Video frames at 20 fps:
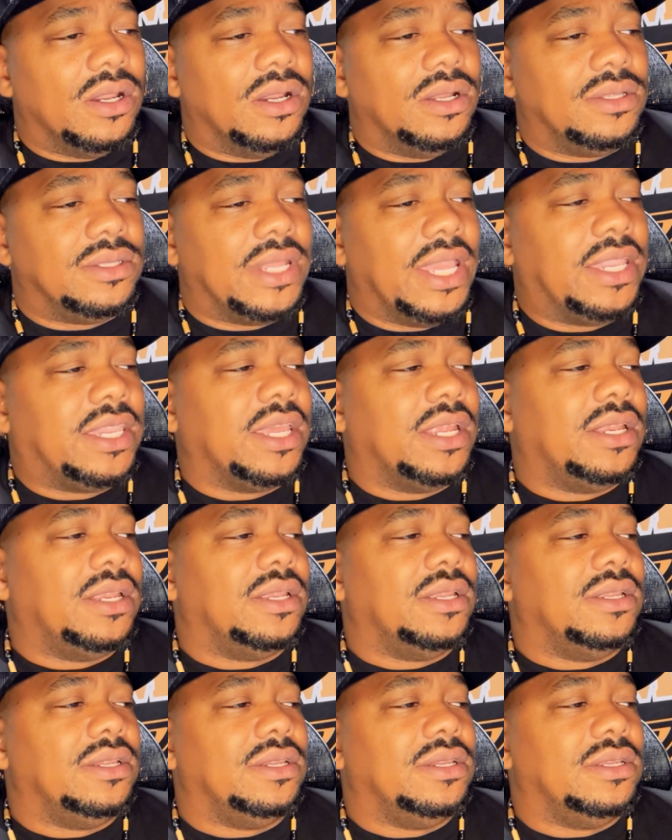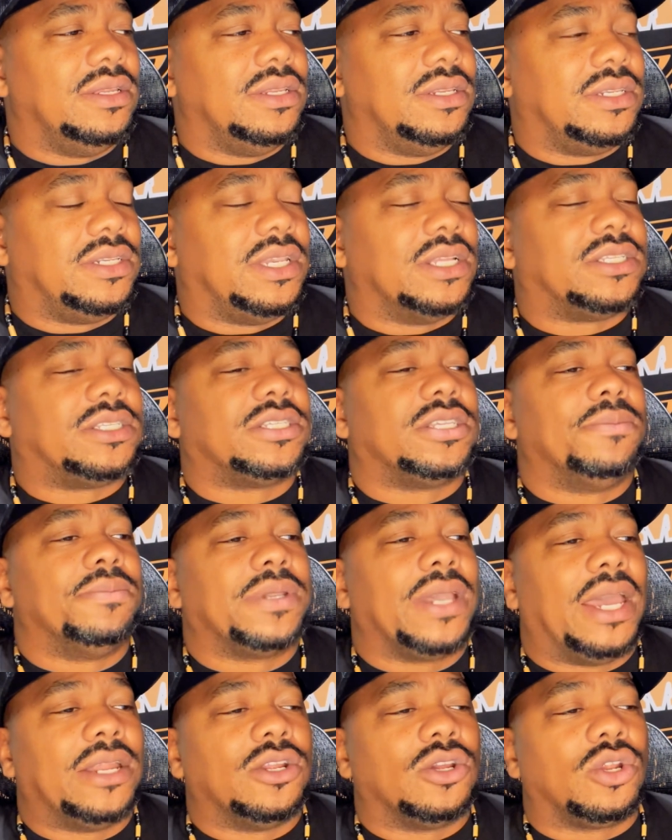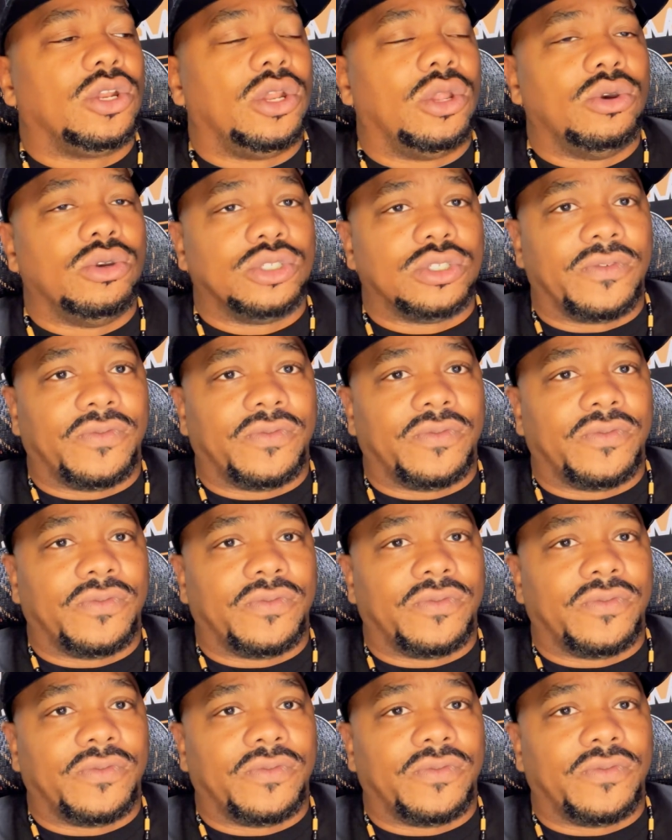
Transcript: they can get some kind of closure